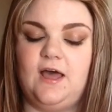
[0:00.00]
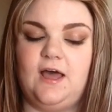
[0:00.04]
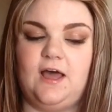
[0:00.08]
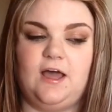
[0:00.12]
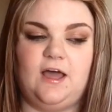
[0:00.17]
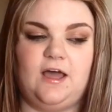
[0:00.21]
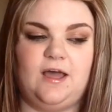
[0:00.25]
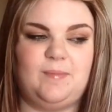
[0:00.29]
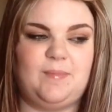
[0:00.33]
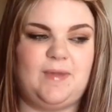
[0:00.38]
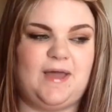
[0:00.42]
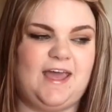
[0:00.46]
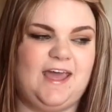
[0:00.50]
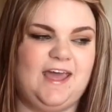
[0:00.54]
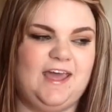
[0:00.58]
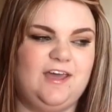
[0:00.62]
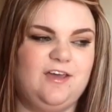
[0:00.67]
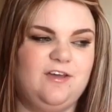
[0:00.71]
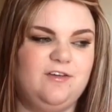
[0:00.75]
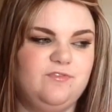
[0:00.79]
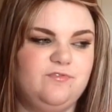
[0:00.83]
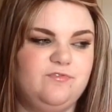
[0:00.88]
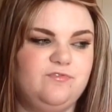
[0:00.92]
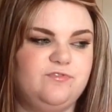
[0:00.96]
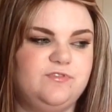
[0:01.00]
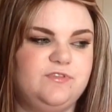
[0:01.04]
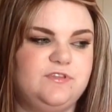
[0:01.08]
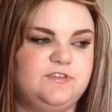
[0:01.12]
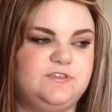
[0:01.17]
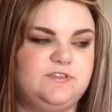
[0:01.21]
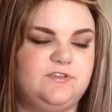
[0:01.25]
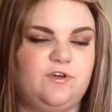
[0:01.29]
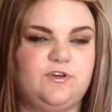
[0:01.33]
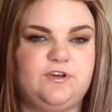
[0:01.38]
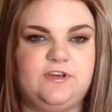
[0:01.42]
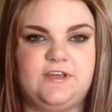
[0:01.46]
Um, I have the
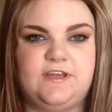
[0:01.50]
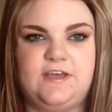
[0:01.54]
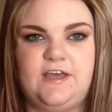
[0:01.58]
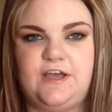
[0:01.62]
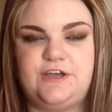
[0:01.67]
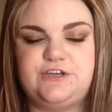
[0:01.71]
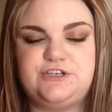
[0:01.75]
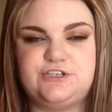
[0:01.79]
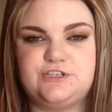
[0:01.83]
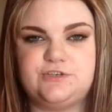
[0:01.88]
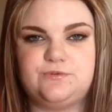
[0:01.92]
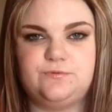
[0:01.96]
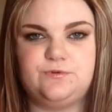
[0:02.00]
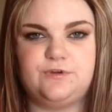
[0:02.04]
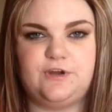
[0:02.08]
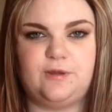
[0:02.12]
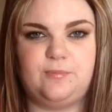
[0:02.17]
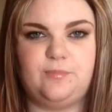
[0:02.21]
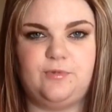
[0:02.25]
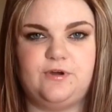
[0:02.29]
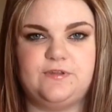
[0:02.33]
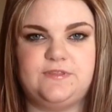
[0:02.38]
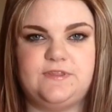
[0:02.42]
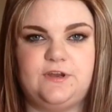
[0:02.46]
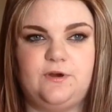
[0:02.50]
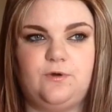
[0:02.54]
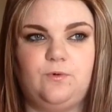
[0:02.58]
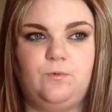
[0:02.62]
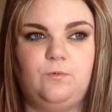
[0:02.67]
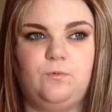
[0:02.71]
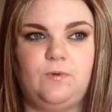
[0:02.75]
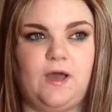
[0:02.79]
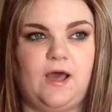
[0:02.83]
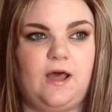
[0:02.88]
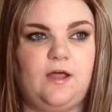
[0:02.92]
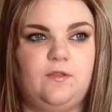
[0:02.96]
Sonia Kashuk one. I bought that a
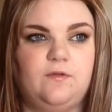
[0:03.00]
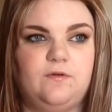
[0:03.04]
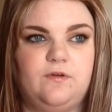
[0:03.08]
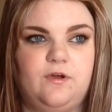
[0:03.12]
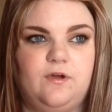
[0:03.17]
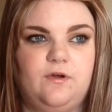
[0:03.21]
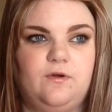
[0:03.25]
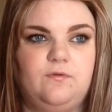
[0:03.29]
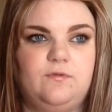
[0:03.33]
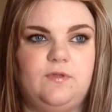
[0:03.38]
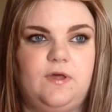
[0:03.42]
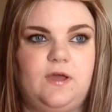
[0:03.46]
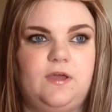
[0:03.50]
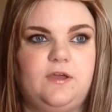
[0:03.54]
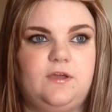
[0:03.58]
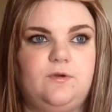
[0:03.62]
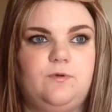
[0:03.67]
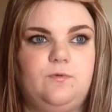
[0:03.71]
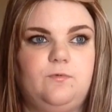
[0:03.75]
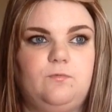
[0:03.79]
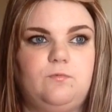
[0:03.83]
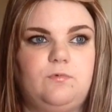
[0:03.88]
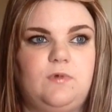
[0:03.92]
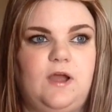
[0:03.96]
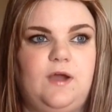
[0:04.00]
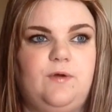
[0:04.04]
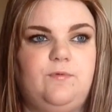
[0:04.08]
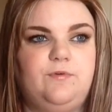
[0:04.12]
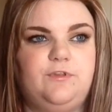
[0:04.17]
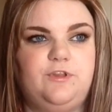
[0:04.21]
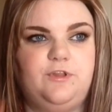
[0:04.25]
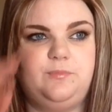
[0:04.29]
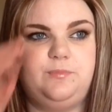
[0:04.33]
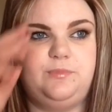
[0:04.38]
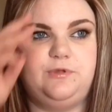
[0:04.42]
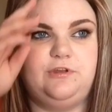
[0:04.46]
while ago, like right
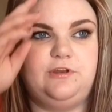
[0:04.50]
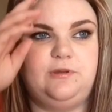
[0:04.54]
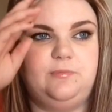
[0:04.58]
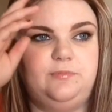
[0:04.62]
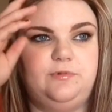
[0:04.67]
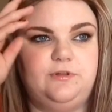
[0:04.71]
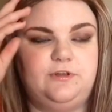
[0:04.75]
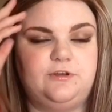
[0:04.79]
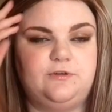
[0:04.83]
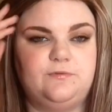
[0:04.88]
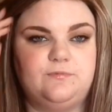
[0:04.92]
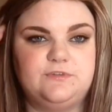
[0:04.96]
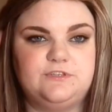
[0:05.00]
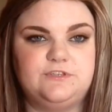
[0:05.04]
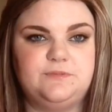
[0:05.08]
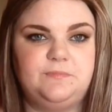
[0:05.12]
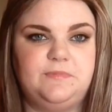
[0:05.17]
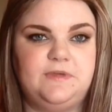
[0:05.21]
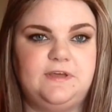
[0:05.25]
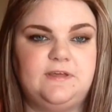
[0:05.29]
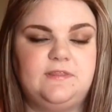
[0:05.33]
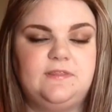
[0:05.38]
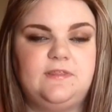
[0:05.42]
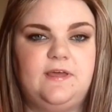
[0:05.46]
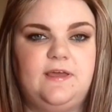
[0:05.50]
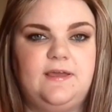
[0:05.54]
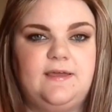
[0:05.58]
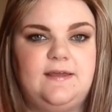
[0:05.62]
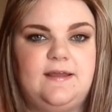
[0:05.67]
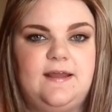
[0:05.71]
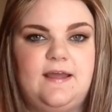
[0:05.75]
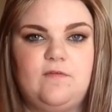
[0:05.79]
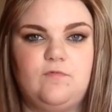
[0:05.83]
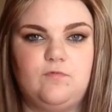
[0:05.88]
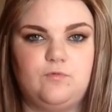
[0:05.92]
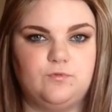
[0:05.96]
when the Beauty Blender was a big thing
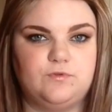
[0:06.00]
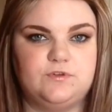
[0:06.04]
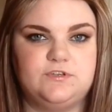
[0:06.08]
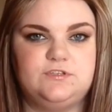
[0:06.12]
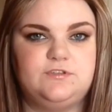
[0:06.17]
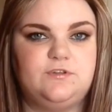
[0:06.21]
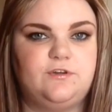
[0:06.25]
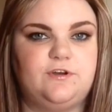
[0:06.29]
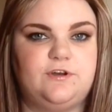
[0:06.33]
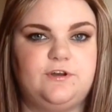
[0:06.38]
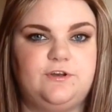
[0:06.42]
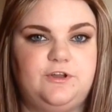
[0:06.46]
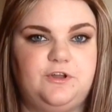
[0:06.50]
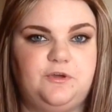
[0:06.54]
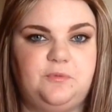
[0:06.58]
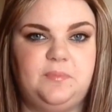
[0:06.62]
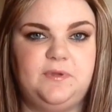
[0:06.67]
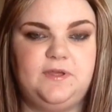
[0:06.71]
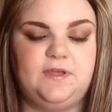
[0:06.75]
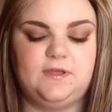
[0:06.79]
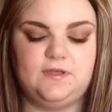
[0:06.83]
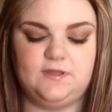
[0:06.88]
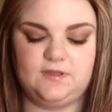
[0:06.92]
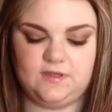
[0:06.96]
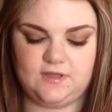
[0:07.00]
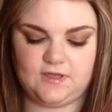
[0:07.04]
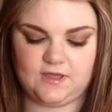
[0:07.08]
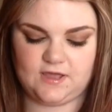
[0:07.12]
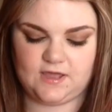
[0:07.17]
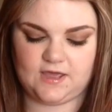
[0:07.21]
and everyone started duping it.